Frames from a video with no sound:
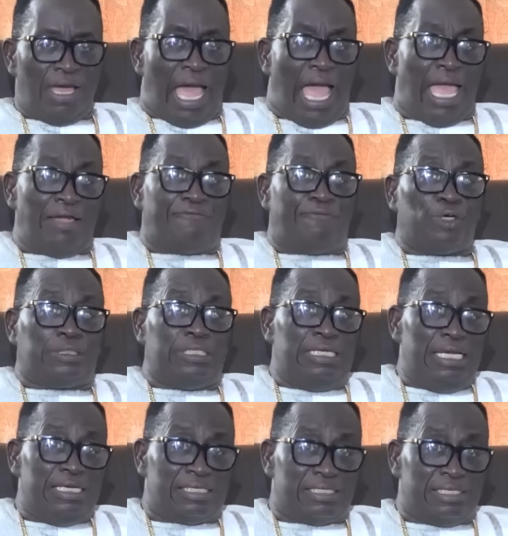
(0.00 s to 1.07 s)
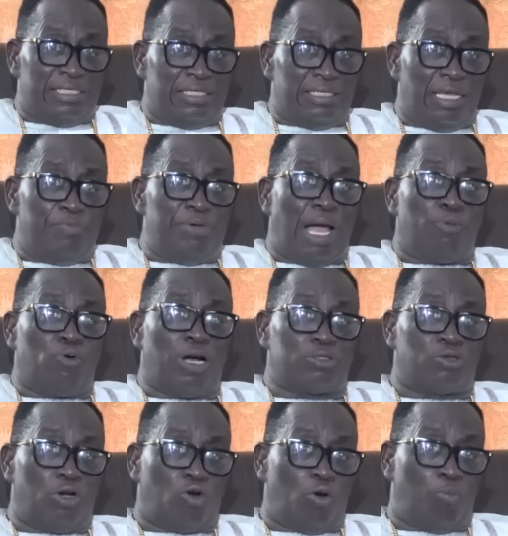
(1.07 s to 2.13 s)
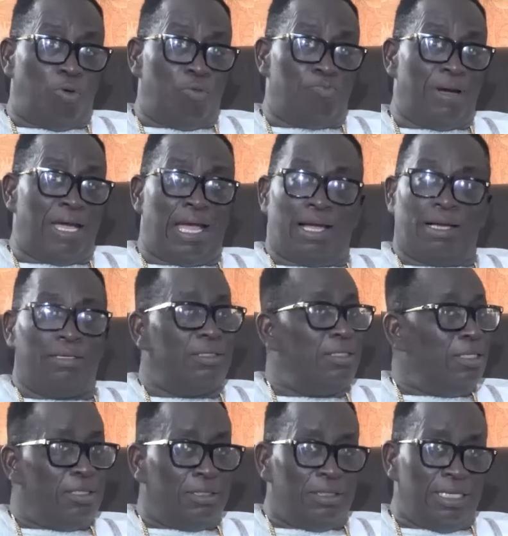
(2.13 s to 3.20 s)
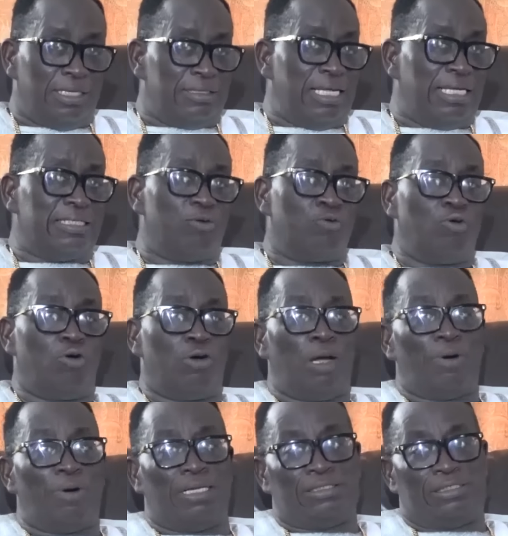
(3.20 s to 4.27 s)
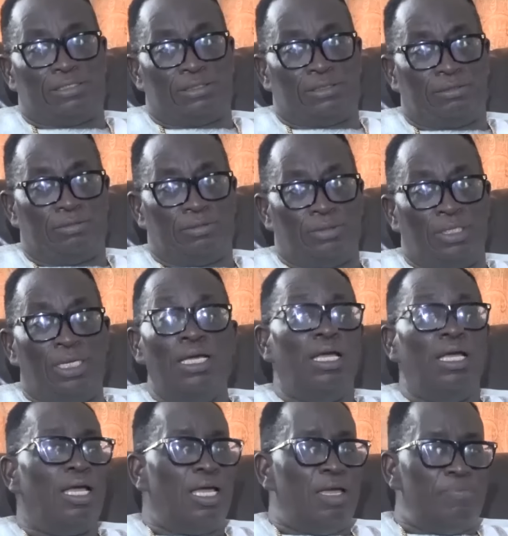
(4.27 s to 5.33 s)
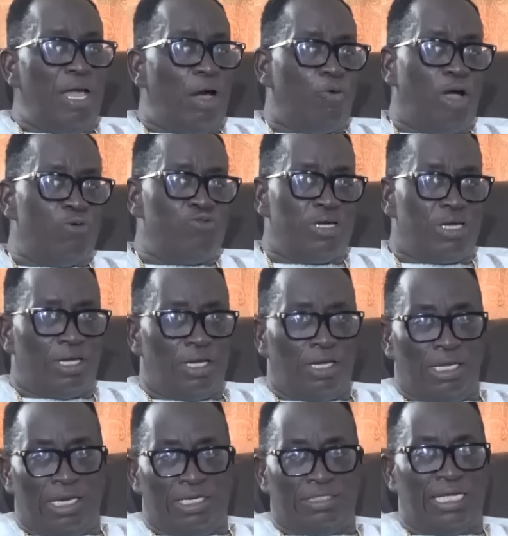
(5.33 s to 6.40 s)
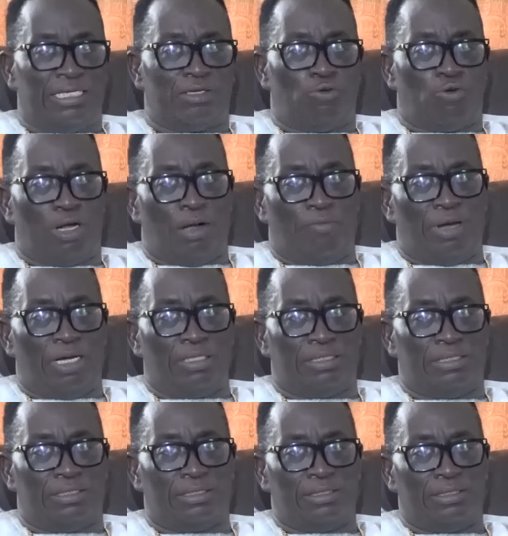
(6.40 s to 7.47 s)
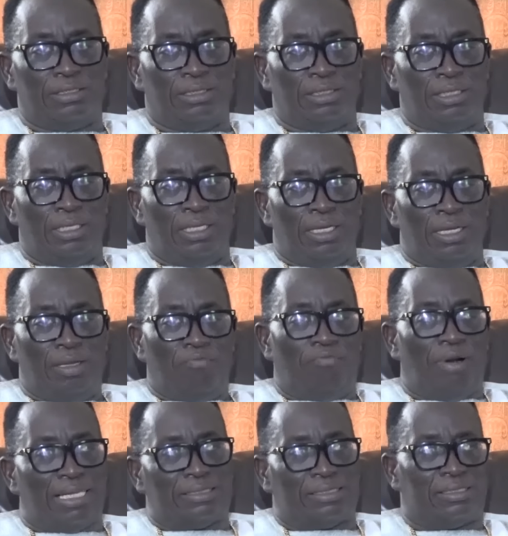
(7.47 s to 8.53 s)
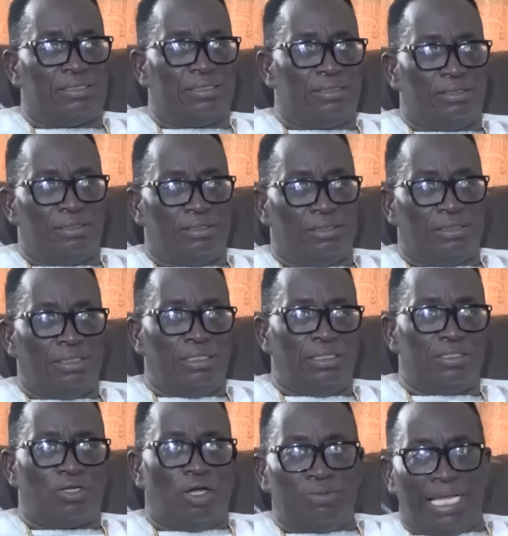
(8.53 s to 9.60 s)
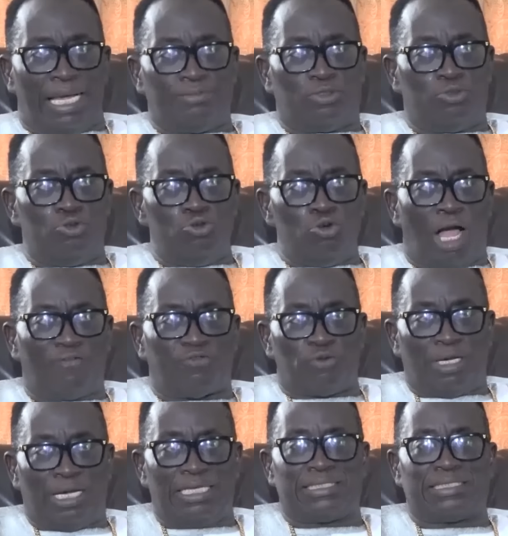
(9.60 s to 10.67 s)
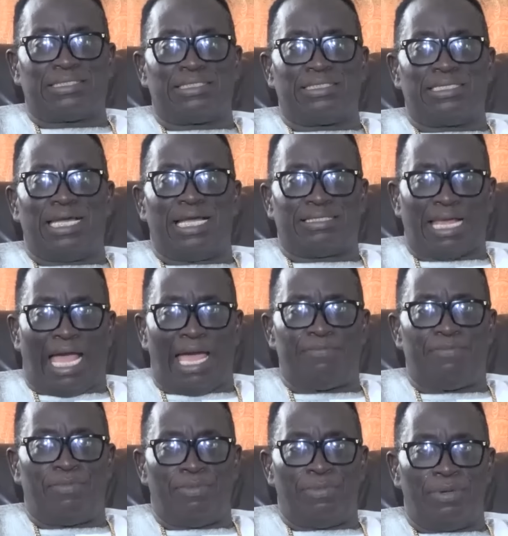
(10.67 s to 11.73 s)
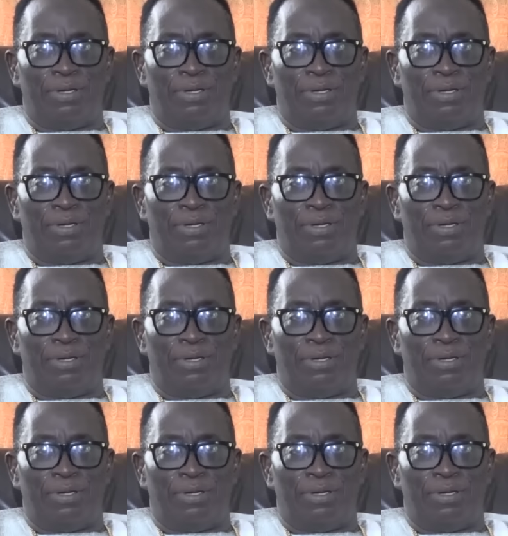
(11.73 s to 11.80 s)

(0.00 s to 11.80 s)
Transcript: I have 40 days. They be able to say, I'm going to say, there is nothing wrong about it. If you are 1 week, there is nothing wrong about it. But sometimes you have to get a time